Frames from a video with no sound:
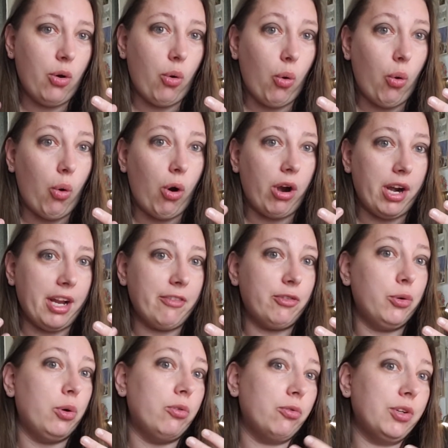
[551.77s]
or if
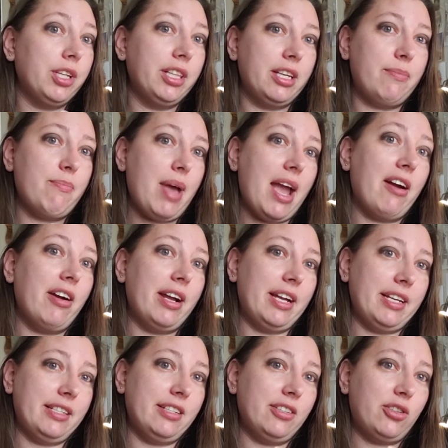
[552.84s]
you're really
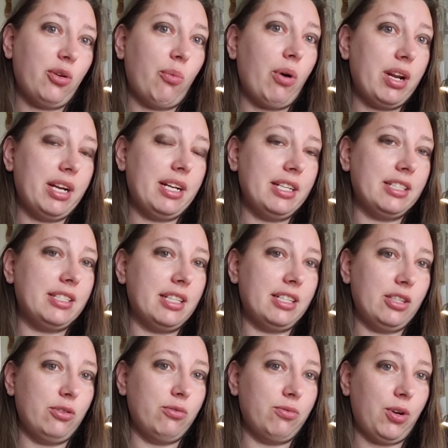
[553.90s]
married to what it is that
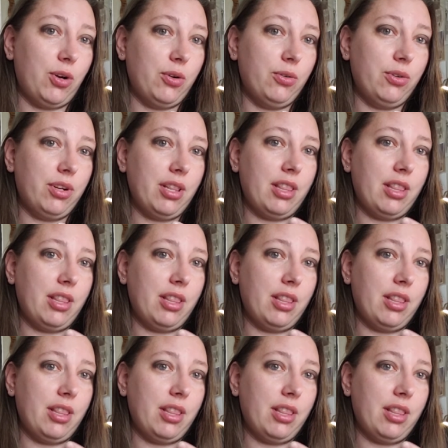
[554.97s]
you wrote,